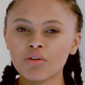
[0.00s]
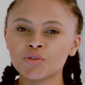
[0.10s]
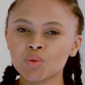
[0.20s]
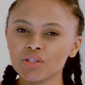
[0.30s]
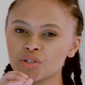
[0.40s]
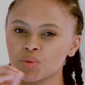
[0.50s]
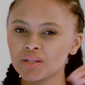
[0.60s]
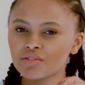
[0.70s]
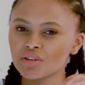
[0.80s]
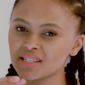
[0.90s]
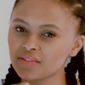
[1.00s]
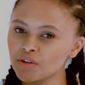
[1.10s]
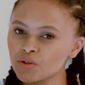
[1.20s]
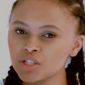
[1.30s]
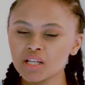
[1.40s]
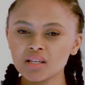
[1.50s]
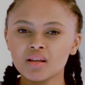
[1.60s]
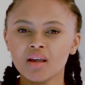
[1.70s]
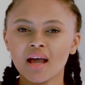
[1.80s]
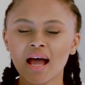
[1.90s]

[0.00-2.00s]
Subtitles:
of twin-to-twin transfusion